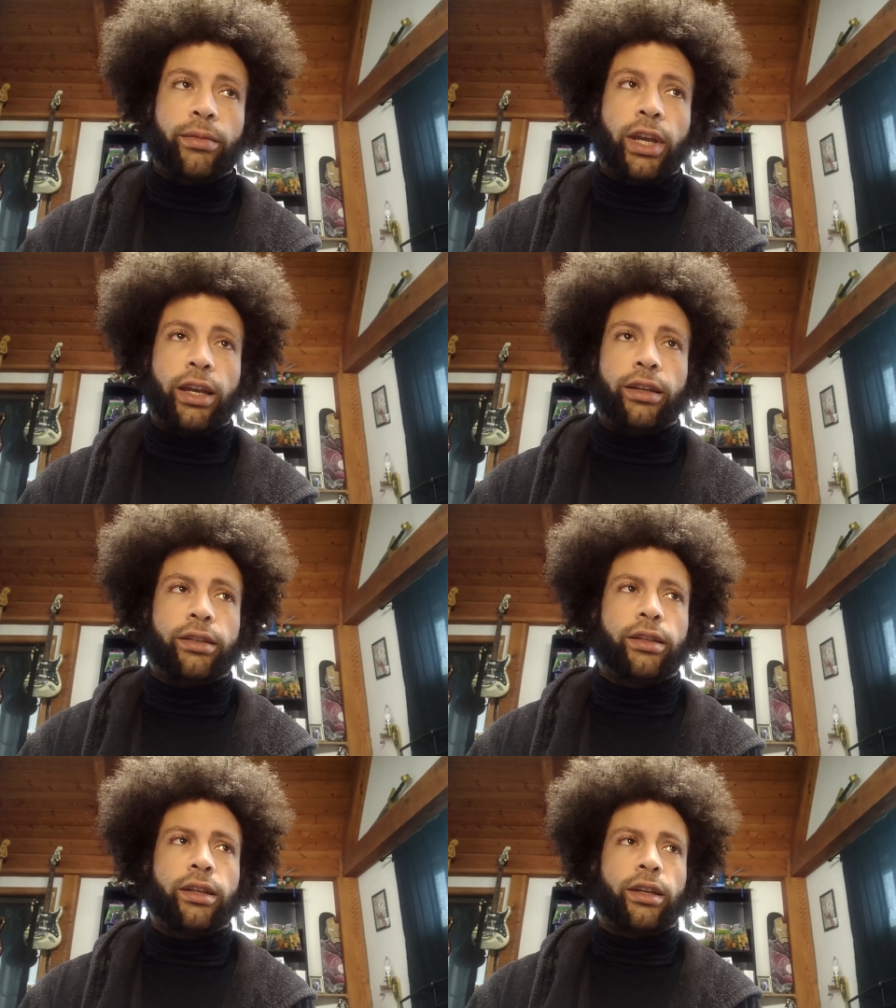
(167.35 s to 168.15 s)

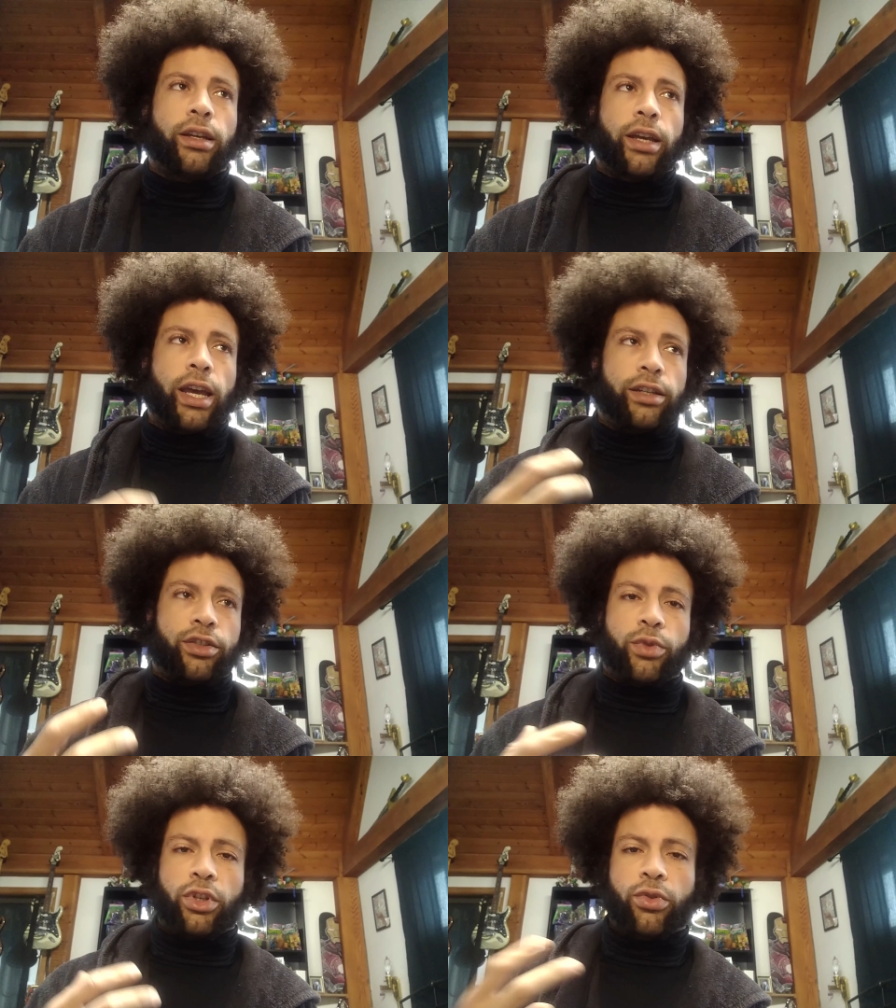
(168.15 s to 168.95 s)
And as
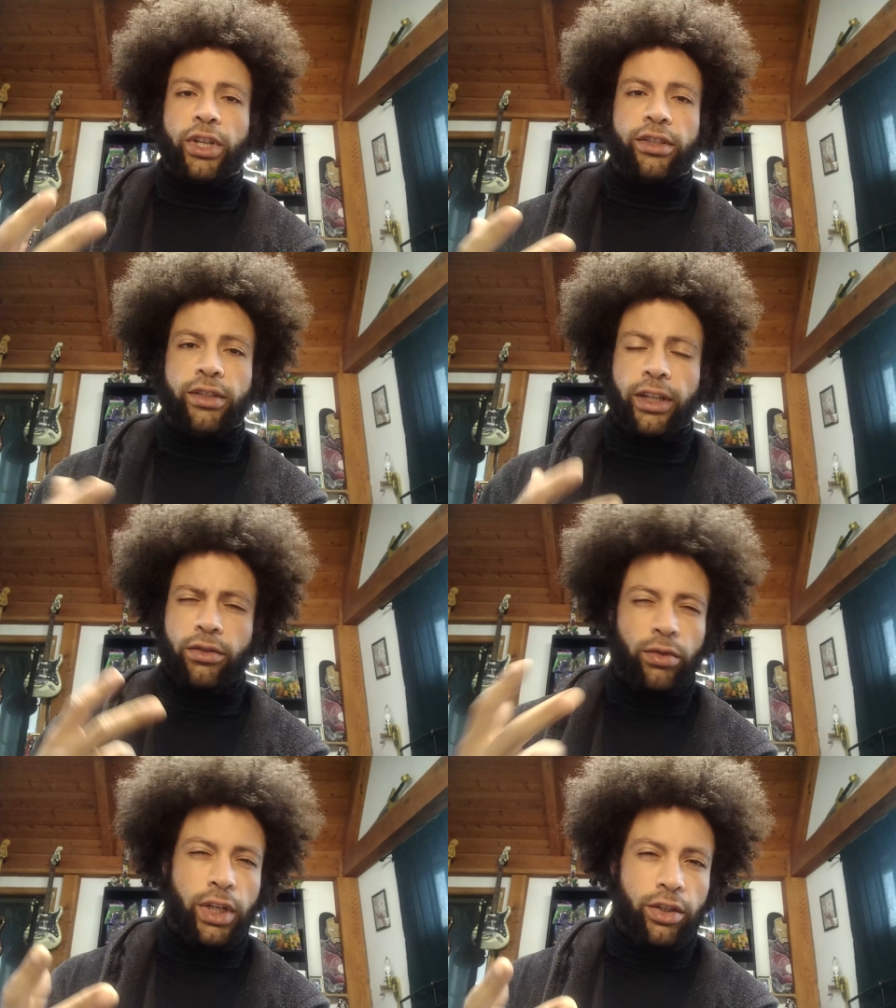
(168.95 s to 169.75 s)
you increase like
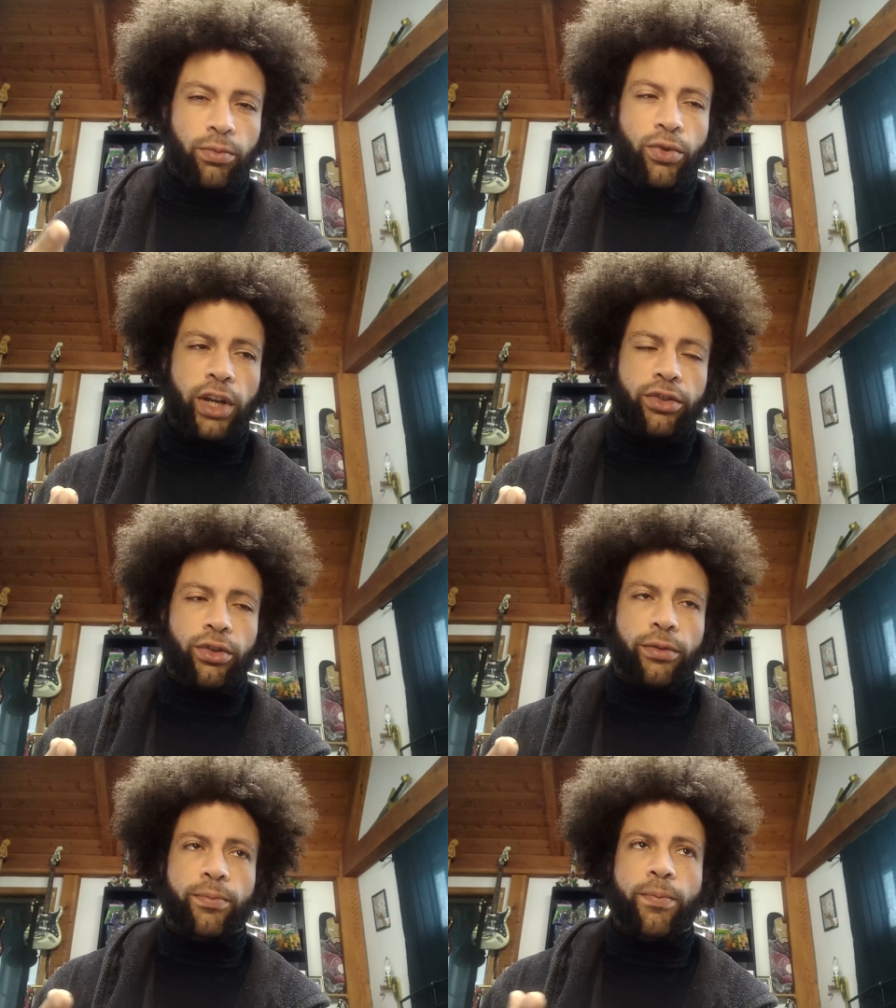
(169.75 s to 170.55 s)
strategic
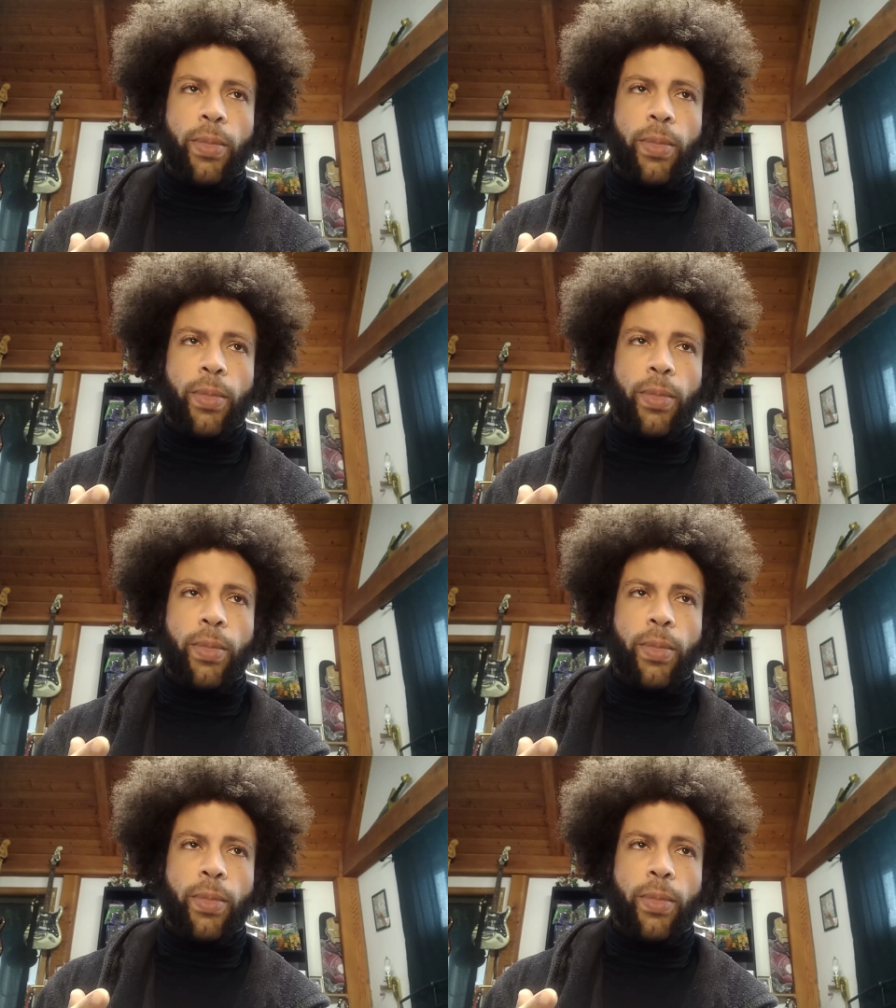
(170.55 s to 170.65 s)
pressure,